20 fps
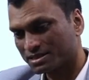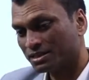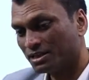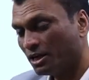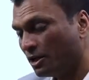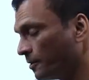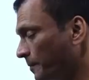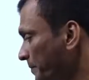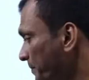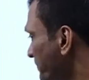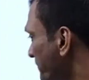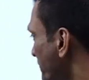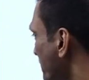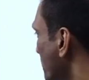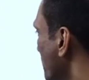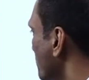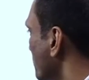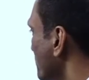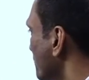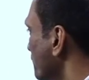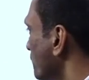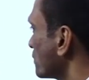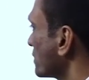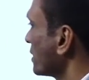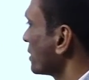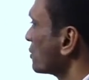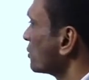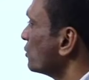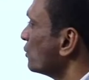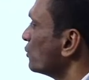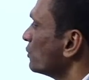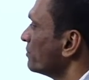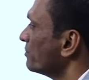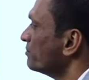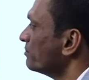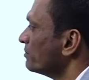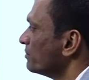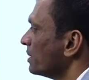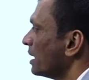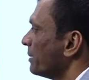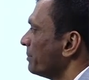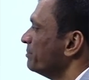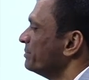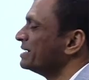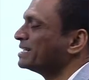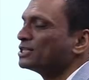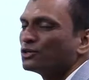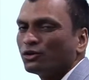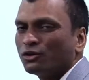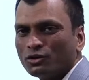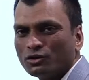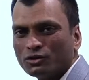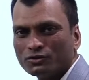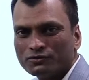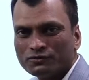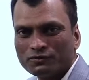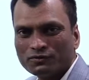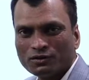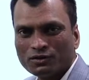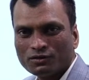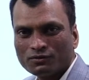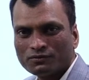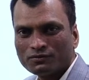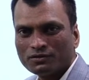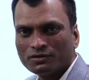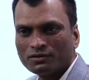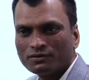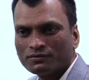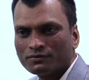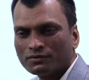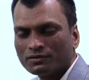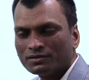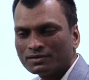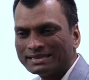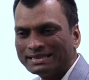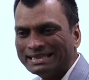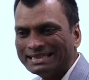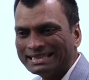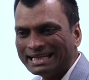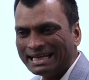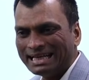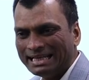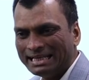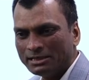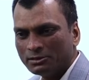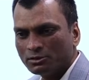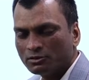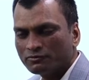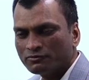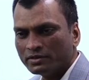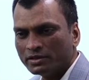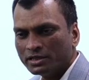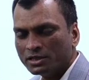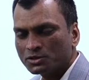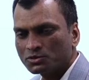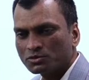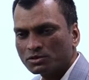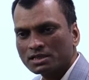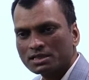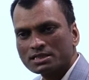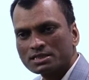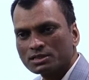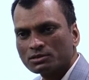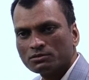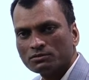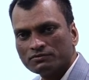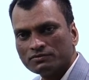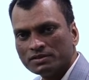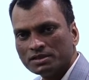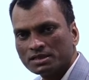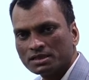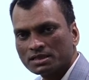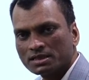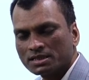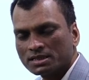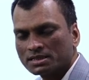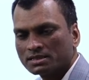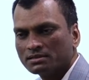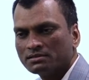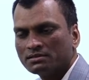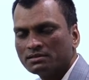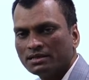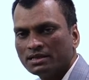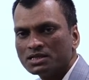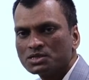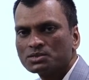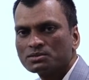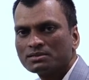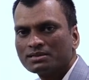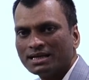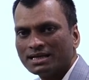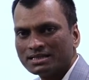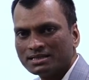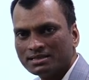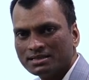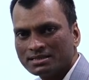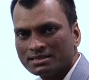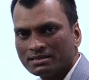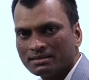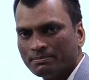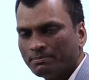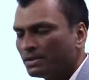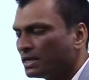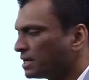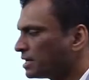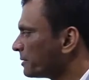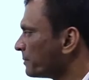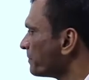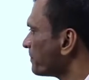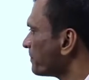Now, before I go a bit of detailing of introduction of international relations as a discipline,